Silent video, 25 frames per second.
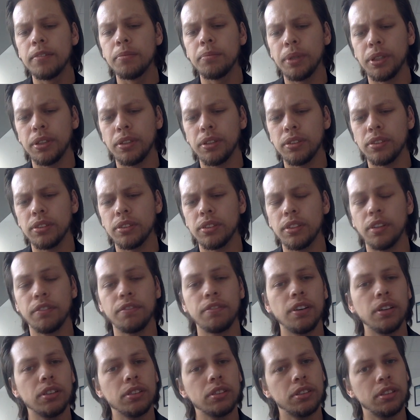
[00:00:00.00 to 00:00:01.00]
the
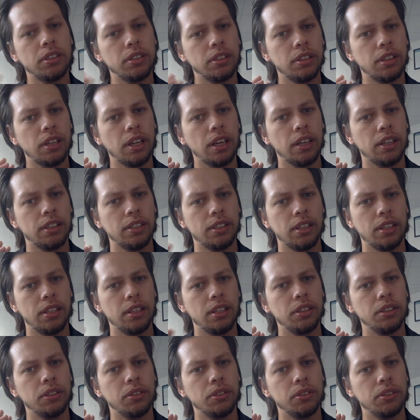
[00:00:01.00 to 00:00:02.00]
function, like I
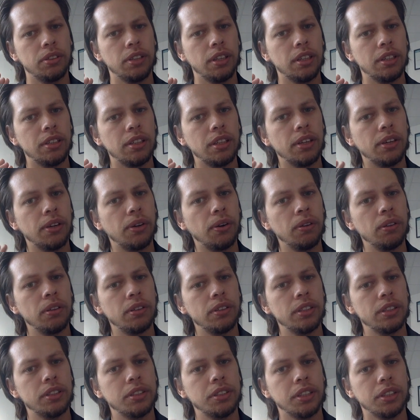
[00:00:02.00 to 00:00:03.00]
said, they
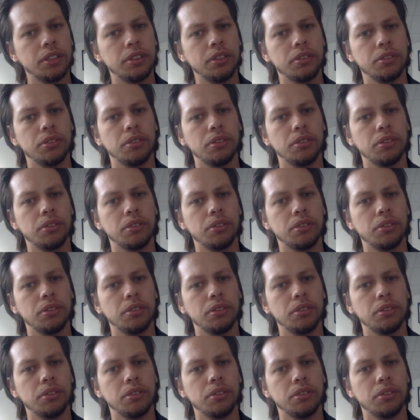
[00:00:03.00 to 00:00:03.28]
color each other